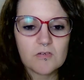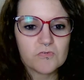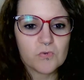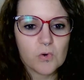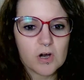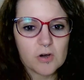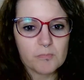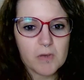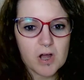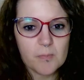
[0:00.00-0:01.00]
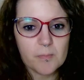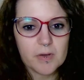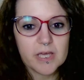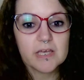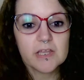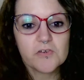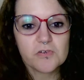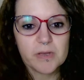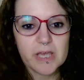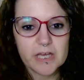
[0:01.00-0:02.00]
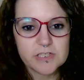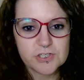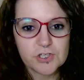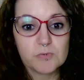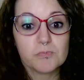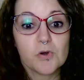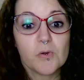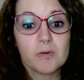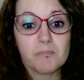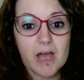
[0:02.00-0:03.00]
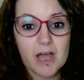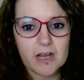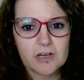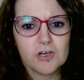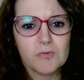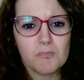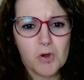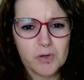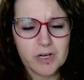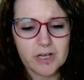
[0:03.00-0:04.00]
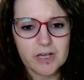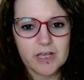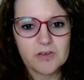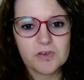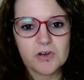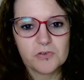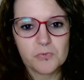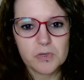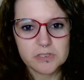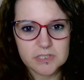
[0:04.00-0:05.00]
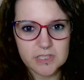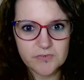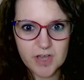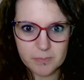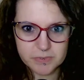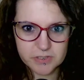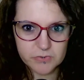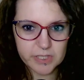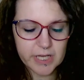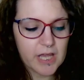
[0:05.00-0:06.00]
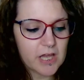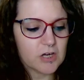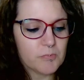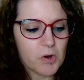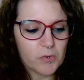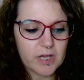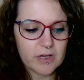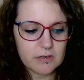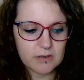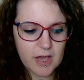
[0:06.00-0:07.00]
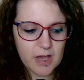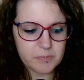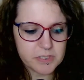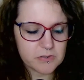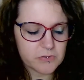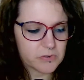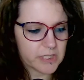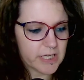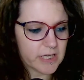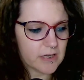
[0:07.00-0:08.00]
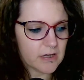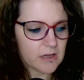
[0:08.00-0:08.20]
For her mom, healing from cancer, broken back, pneumonia, and giving her the will to live. Absolutely. Pneumonia, absolutely.